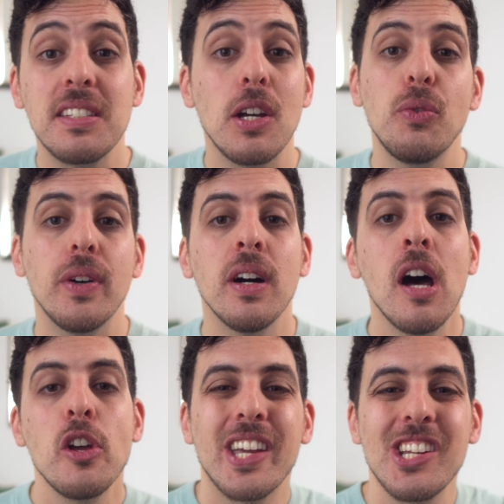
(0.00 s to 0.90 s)
is over,
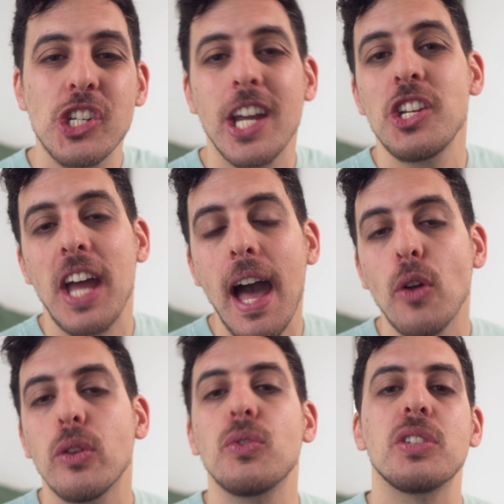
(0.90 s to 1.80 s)
you can change how
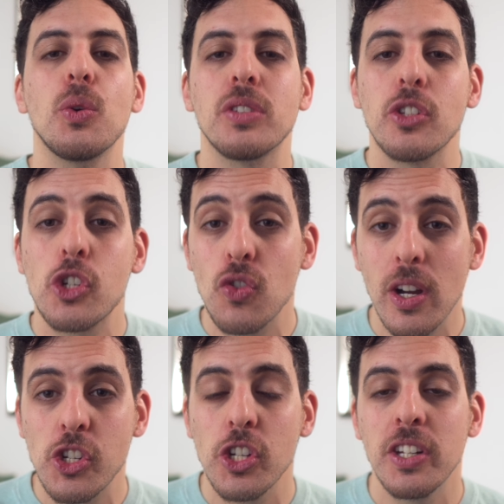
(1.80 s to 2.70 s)
the results are
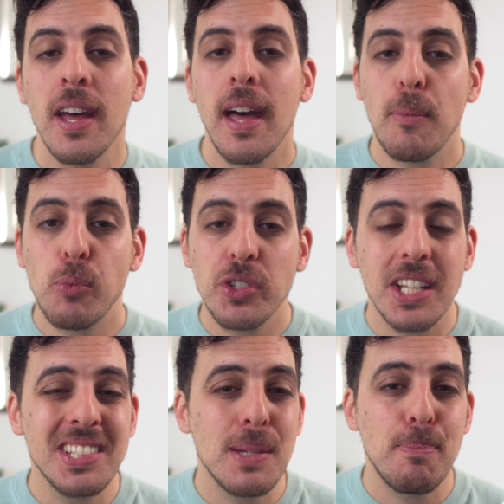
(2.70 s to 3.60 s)
structured and
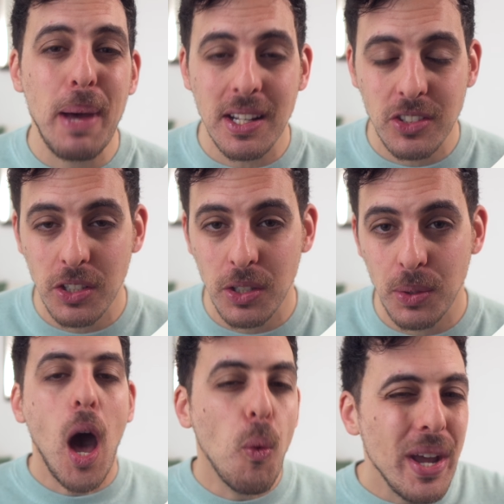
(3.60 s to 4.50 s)
presented back to you.
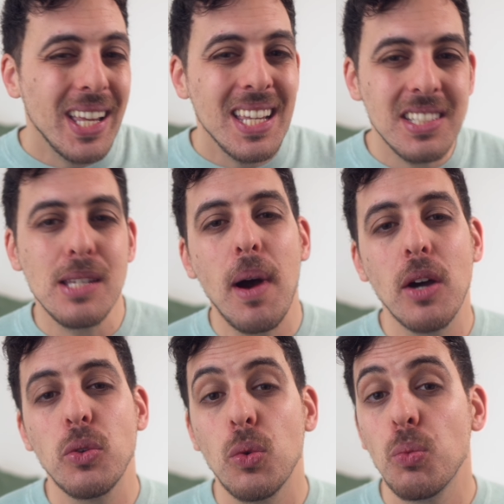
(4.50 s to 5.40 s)
A weekly team
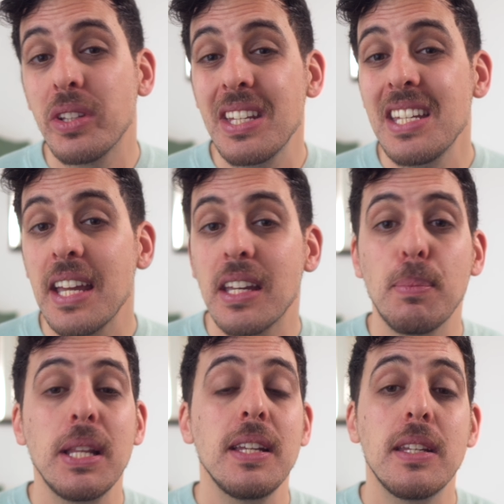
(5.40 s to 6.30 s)
huddle would need a
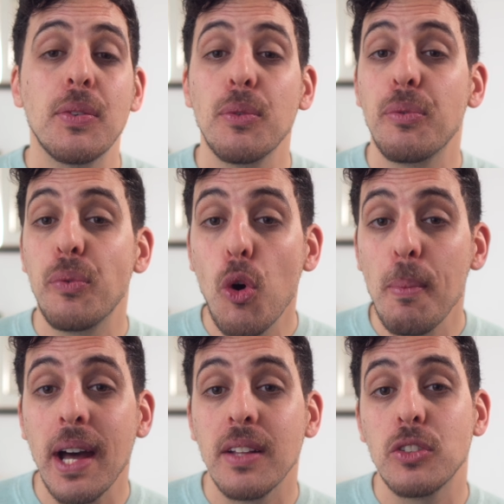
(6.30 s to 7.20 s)
completely different
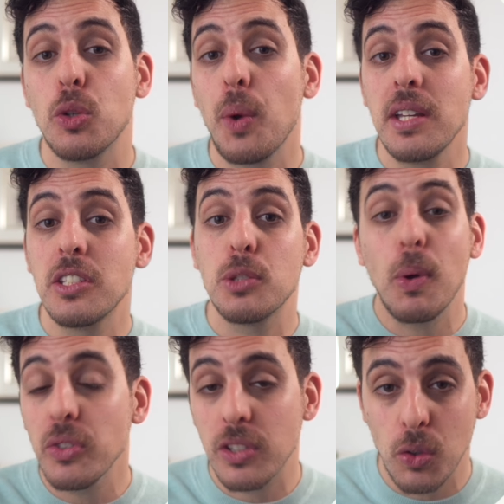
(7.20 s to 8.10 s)
format to a
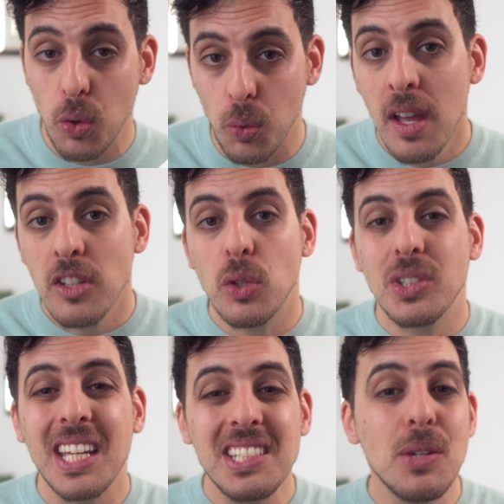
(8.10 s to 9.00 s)
sponsor call. So
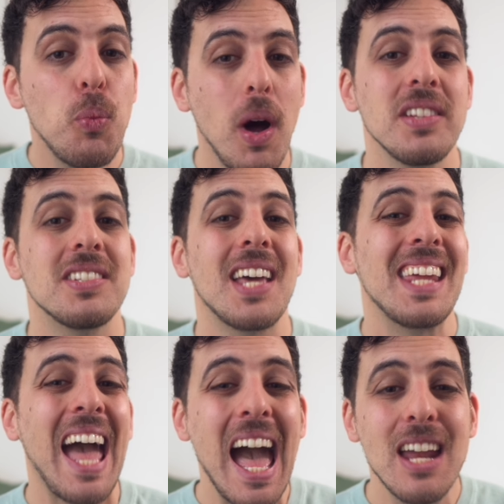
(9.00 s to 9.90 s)
set it once and
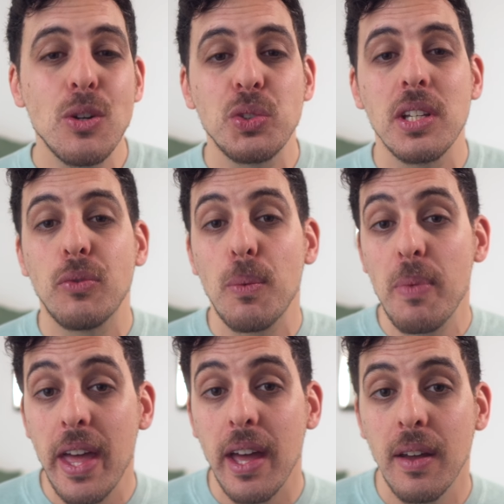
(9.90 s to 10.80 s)
it handles it from
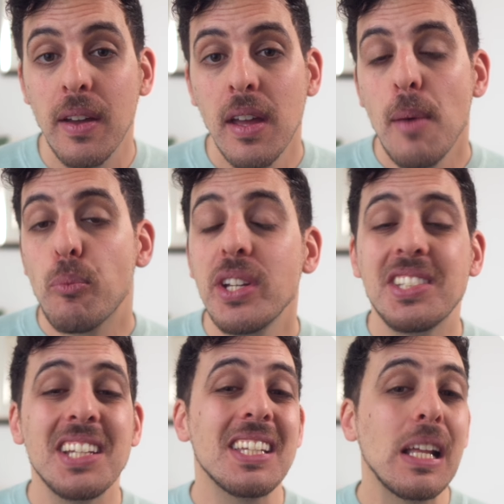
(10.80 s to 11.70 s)
there.
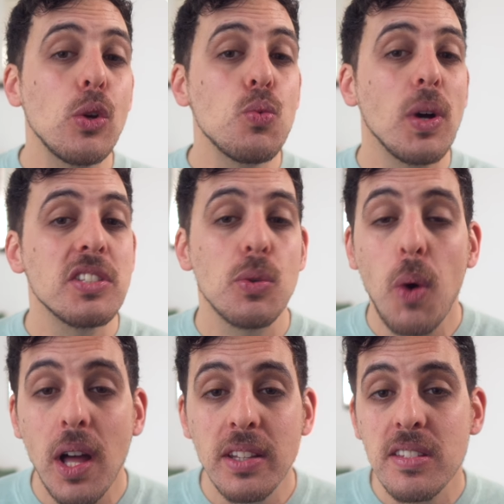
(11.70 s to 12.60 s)
Presets include
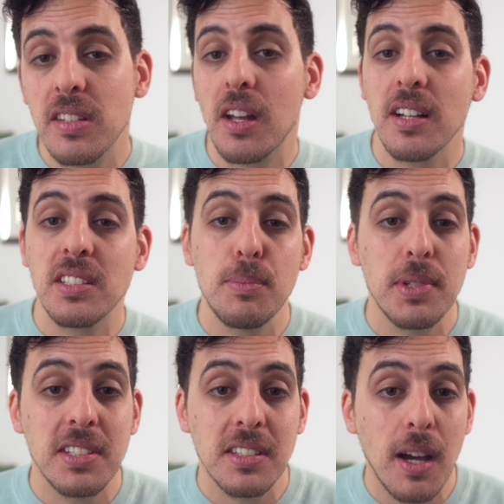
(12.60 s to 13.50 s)
one-to-ones, customer
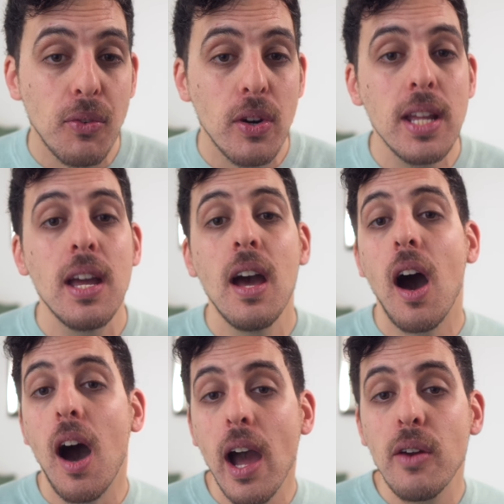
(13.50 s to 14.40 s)
discovery,
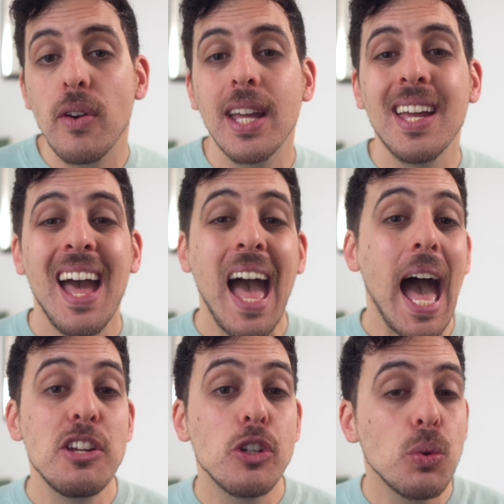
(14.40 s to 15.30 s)
hiring,
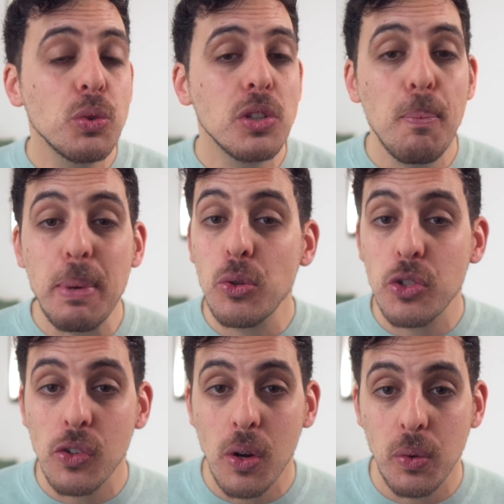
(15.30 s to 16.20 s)
and you can also build
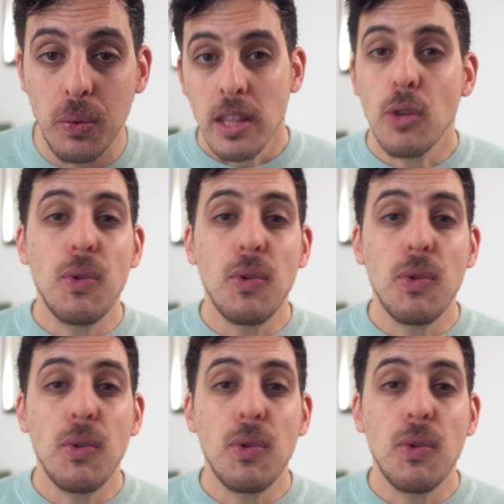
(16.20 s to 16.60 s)
your own. The